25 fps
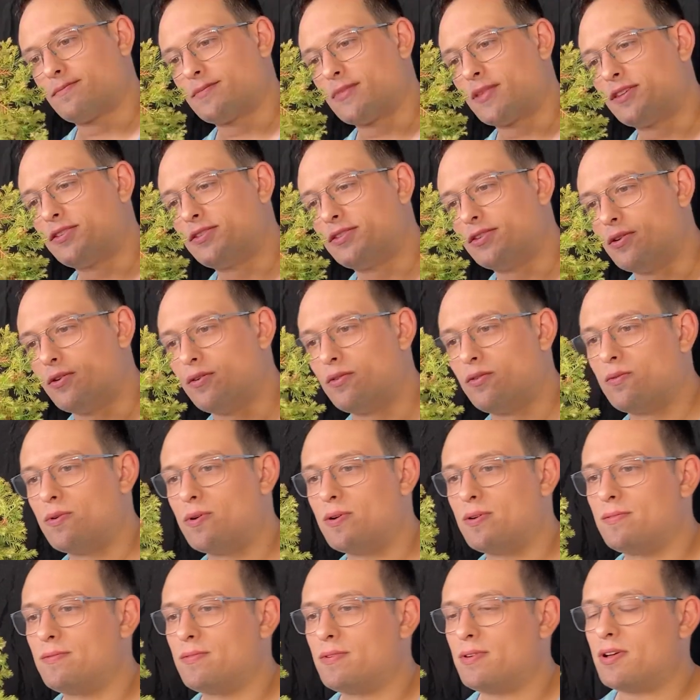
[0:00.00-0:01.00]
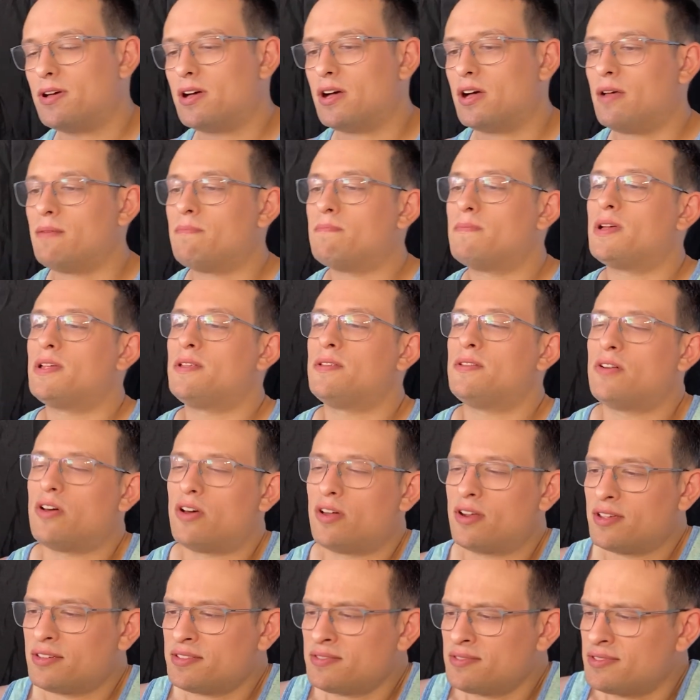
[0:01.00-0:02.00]
So I'm
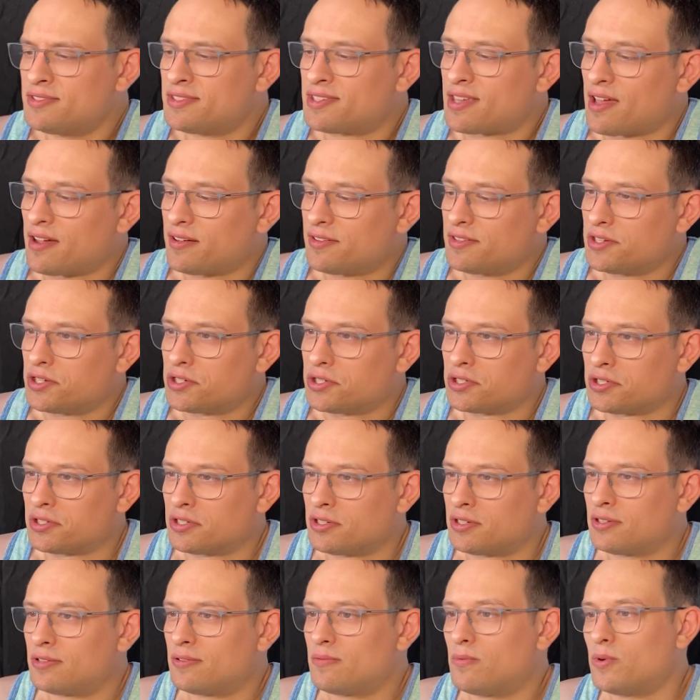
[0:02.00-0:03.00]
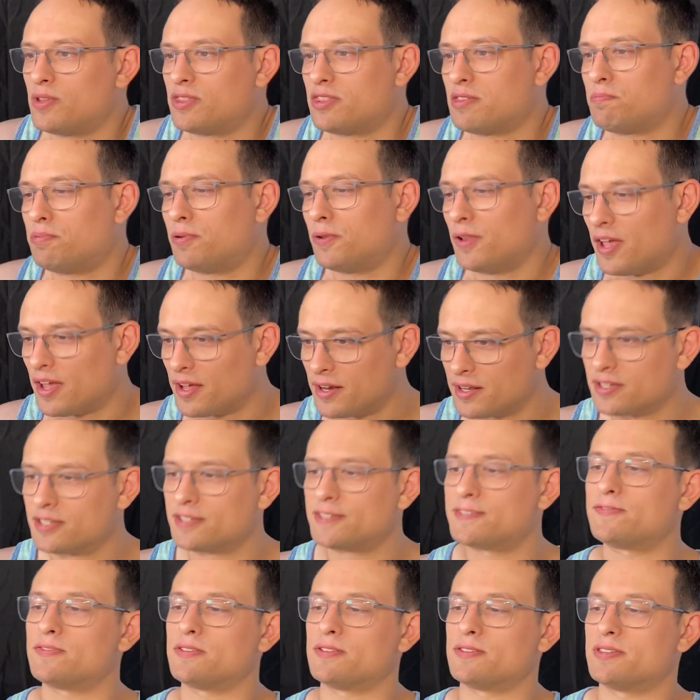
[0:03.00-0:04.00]
not exactly sure what the plan
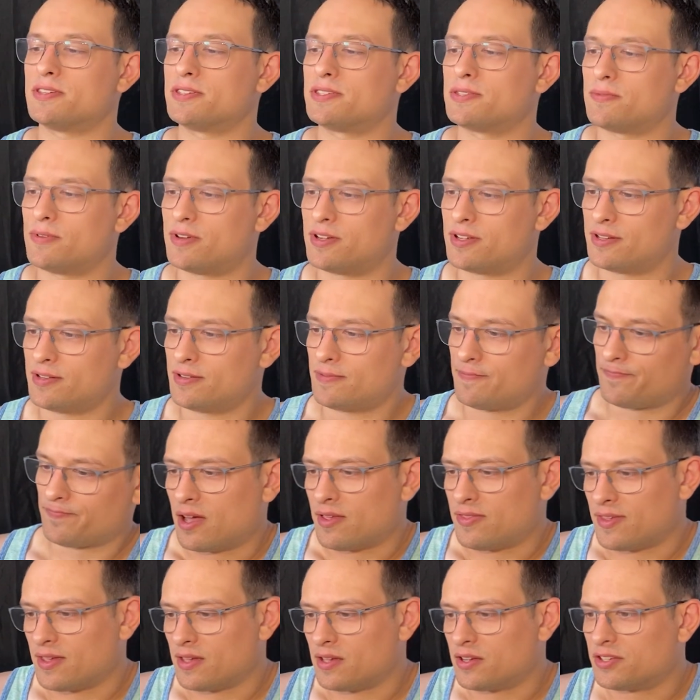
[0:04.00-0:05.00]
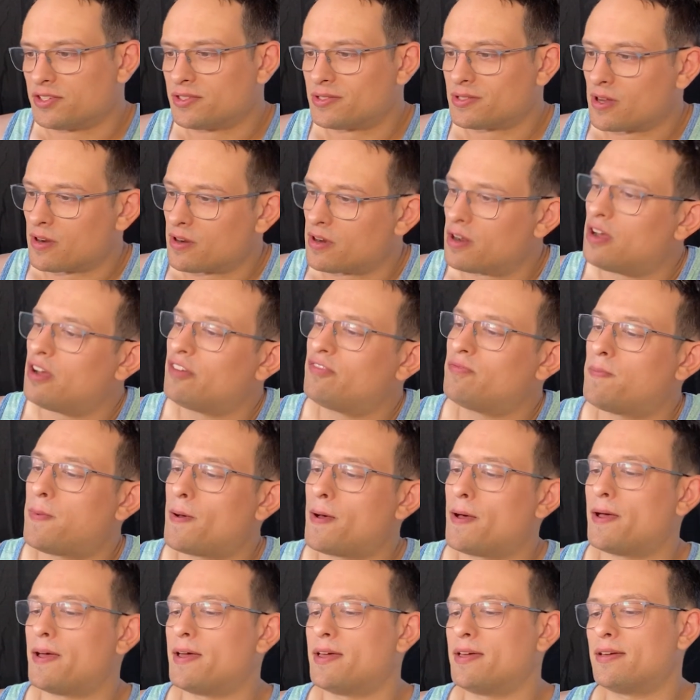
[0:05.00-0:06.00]
is for this one. I think I'll start off
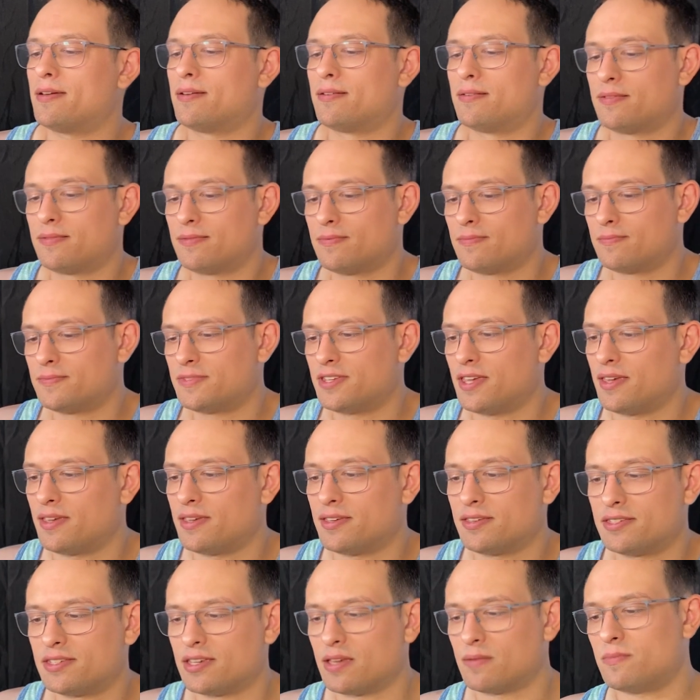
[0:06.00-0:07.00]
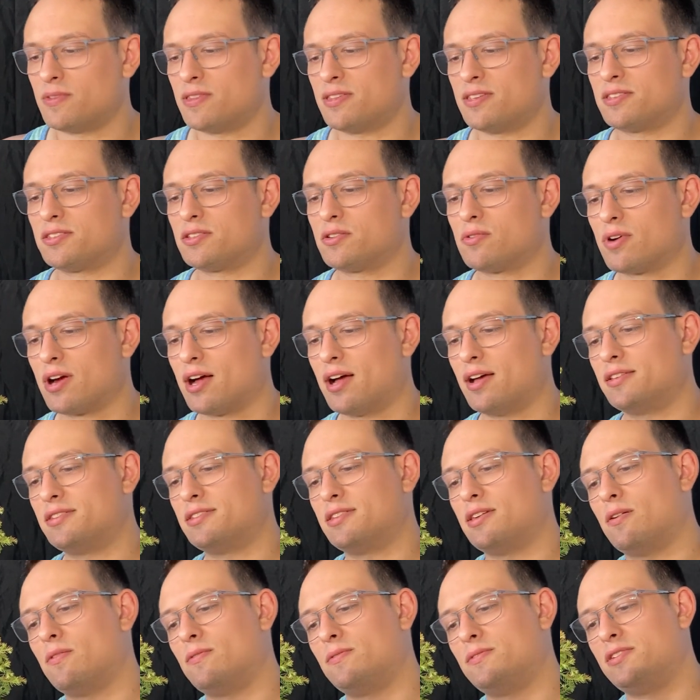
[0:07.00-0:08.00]
by taking some of this grass
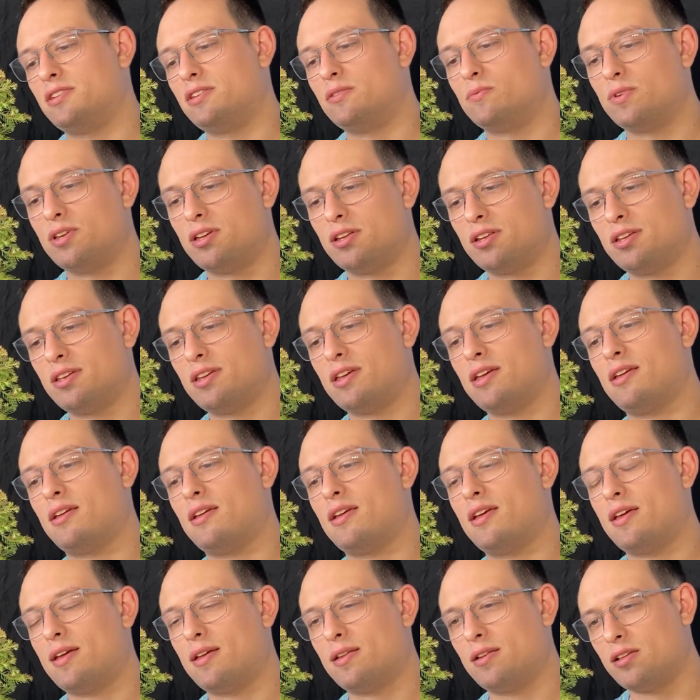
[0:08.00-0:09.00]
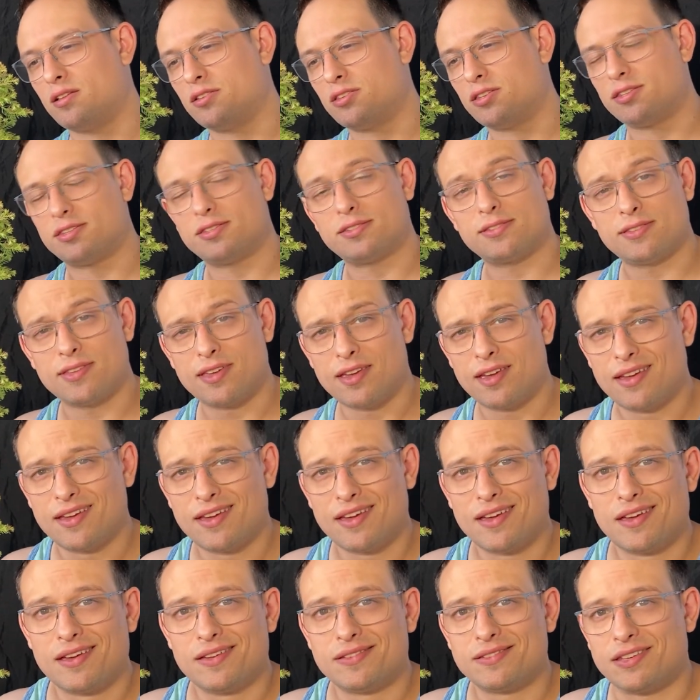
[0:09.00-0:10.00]
out, de-weeding it, and I'll just
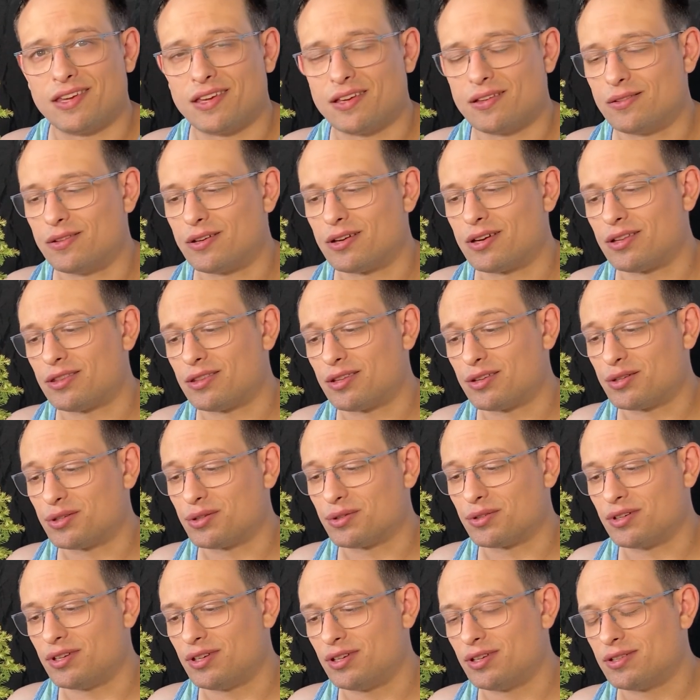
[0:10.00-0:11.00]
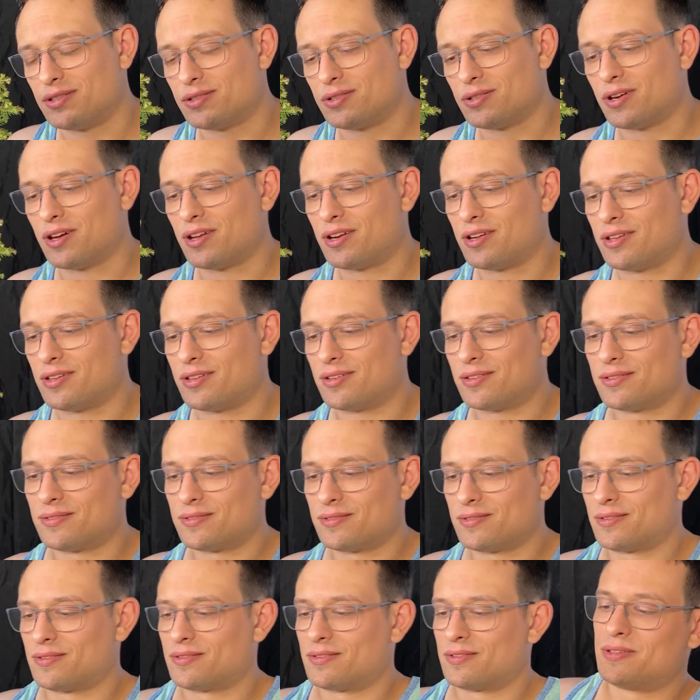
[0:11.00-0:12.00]
take a look at the tree and try
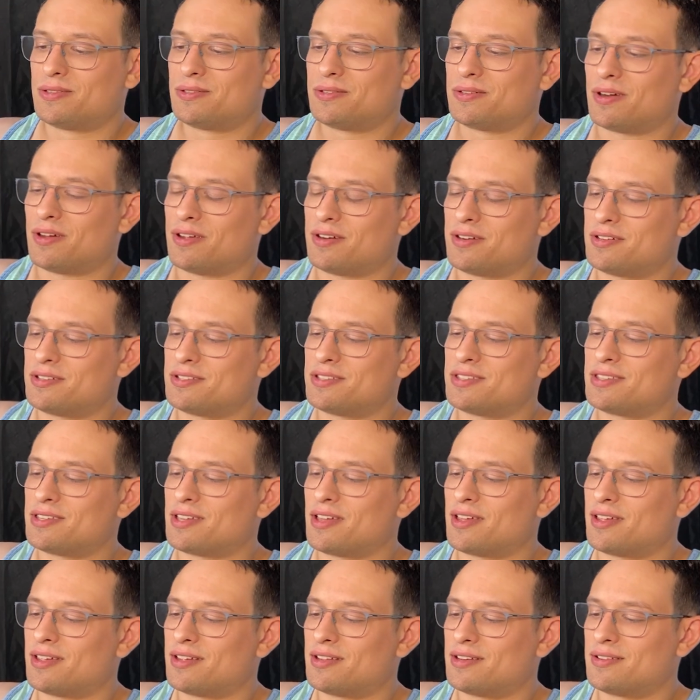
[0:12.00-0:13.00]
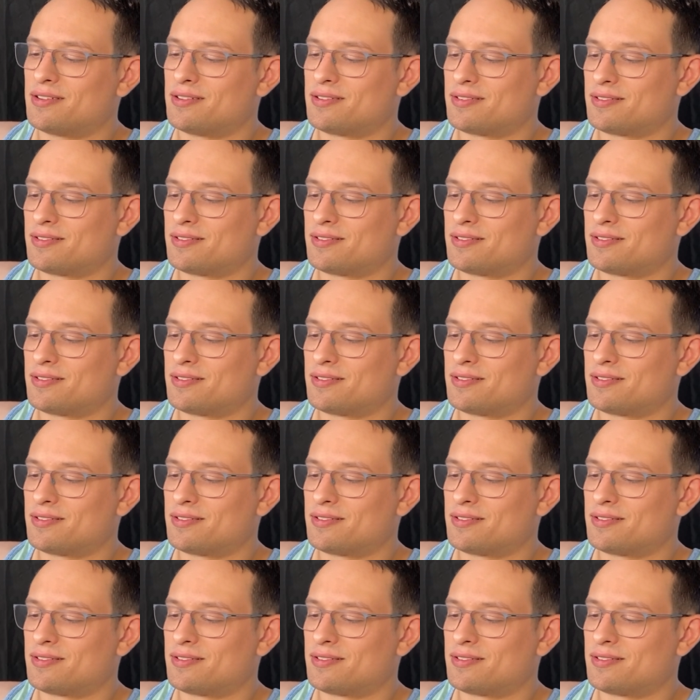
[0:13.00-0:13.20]
to decide.